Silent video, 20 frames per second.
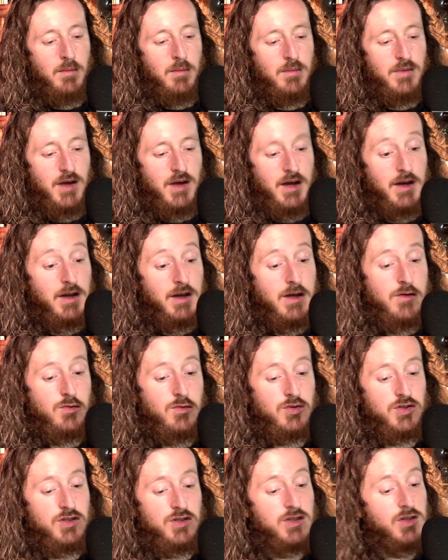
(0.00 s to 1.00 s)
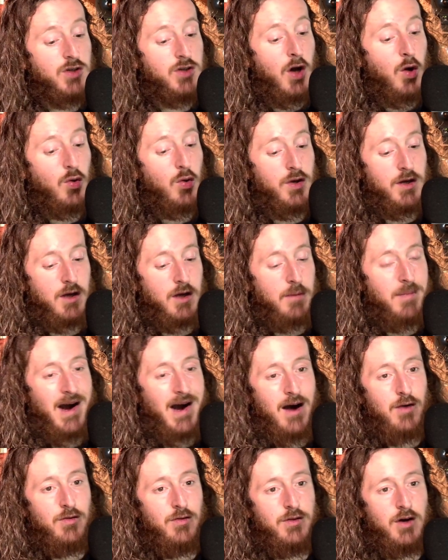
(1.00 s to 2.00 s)
And he was just noting
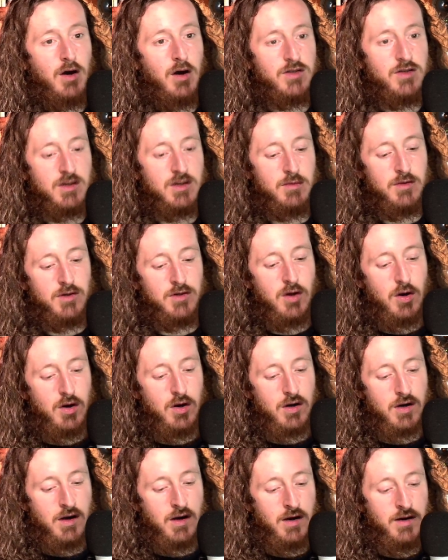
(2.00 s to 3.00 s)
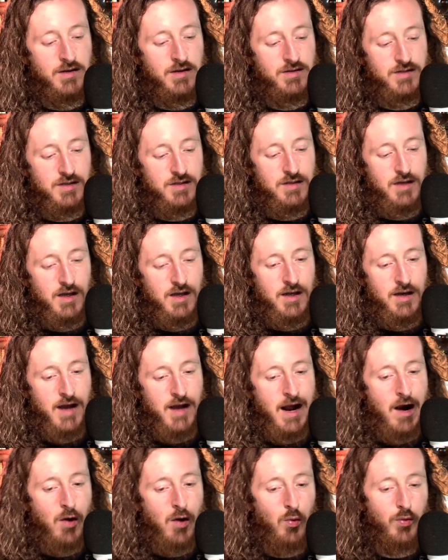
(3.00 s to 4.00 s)
about some of the archons and
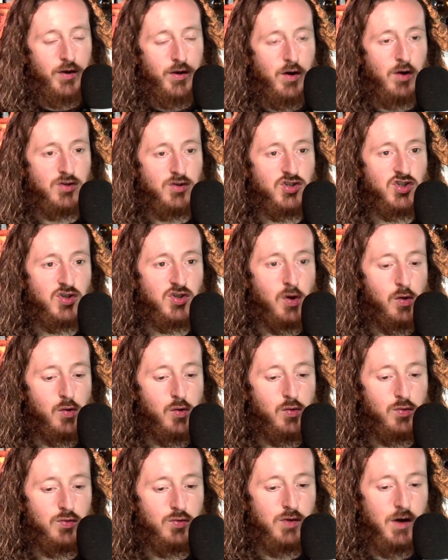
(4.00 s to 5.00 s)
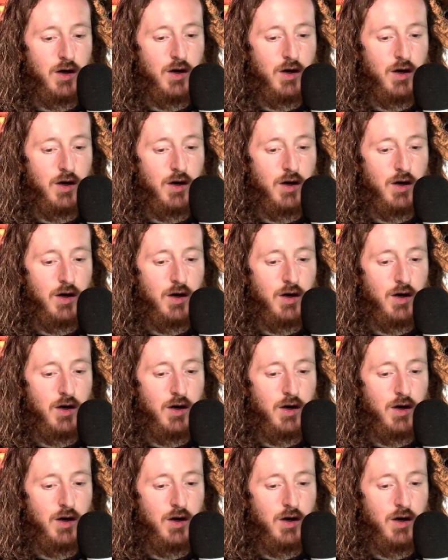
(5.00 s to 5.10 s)
how we are sold